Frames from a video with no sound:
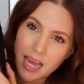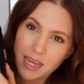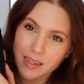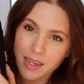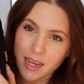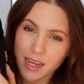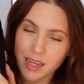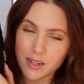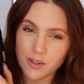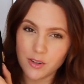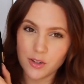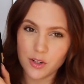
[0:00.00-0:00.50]

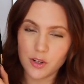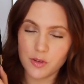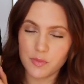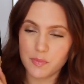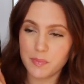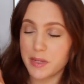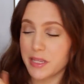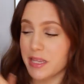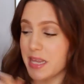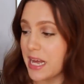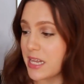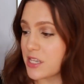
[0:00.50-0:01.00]

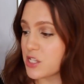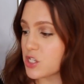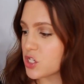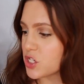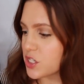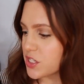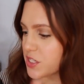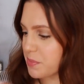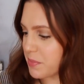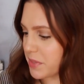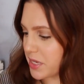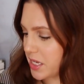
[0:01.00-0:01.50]
know, but that's
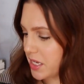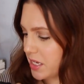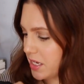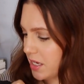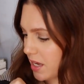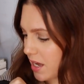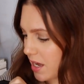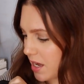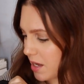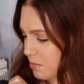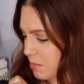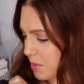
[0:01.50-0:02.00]
just
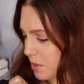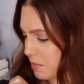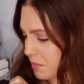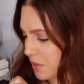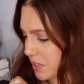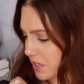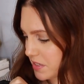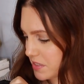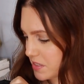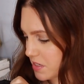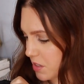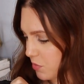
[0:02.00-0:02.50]
me. I
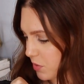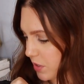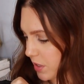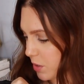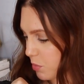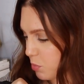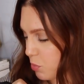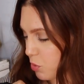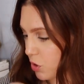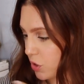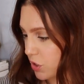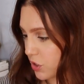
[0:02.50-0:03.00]
mean, it's not
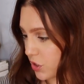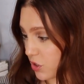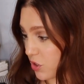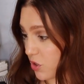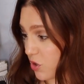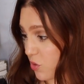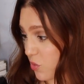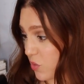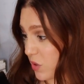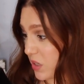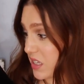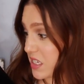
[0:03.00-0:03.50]
really important.
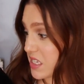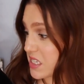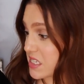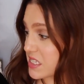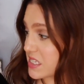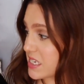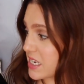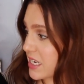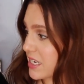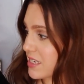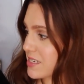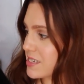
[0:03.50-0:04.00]
You don't really
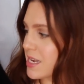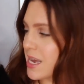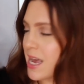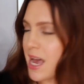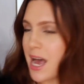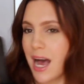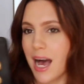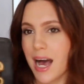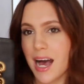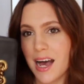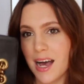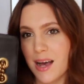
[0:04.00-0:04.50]
see it.
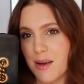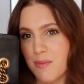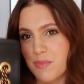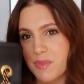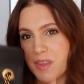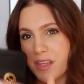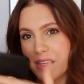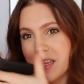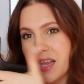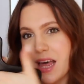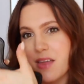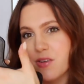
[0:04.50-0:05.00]

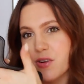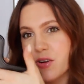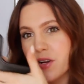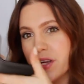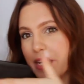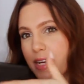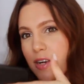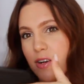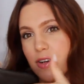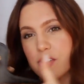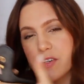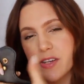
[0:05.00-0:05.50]
The leather
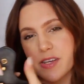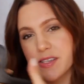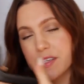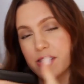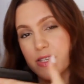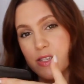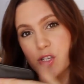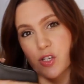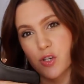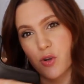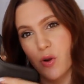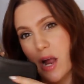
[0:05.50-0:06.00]
here
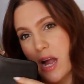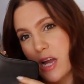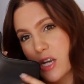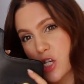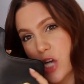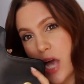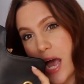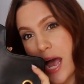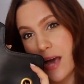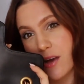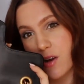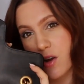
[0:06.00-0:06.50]
doesn't
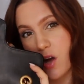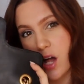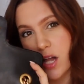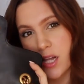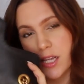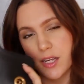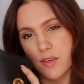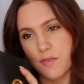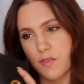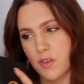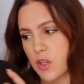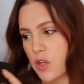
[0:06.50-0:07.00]
scratch at
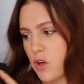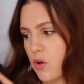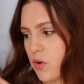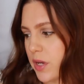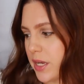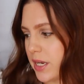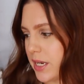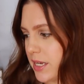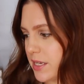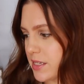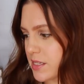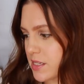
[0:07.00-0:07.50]
all, even though
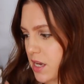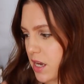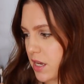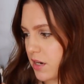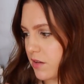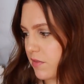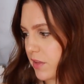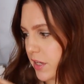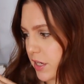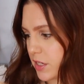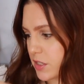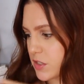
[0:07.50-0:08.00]
it is
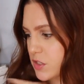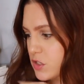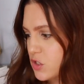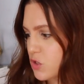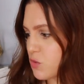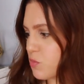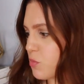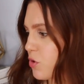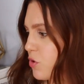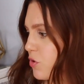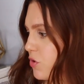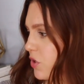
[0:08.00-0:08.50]
kind of like a
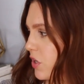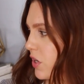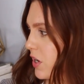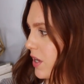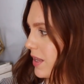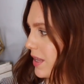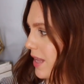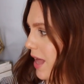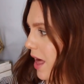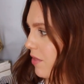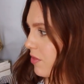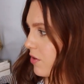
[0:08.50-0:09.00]

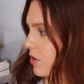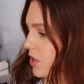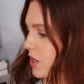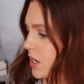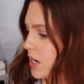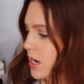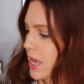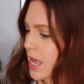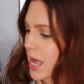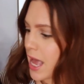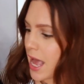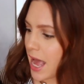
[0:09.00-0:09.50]
smoother
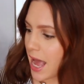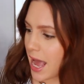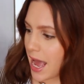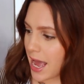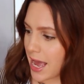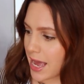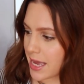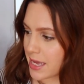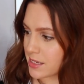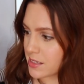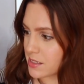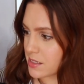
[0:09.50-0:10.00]
leather.
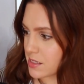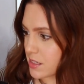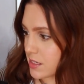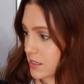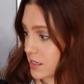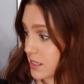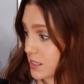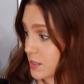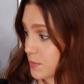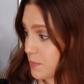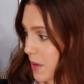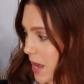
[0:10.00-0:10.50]

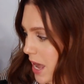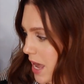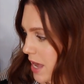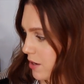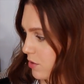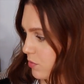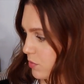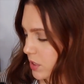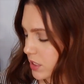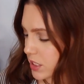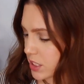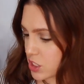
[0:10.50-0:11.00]
And this
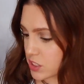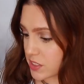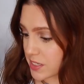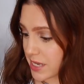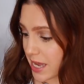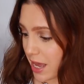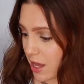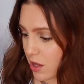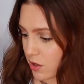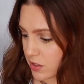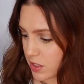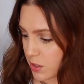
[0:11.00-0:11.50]
bag really
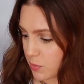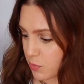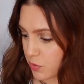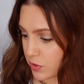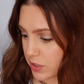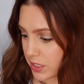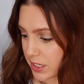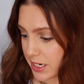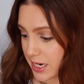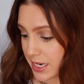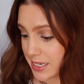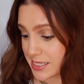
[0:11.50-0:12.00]
just held up
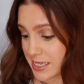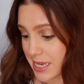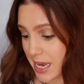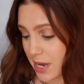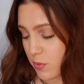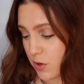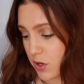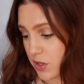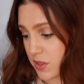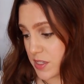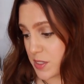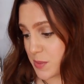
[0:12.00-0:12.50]
really nice.
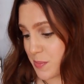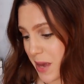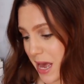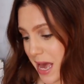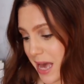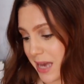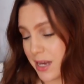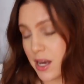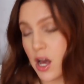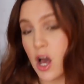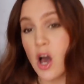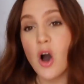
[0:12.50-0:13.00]
I wear this
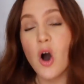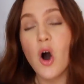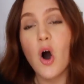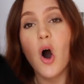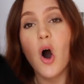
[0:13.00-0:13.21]
bag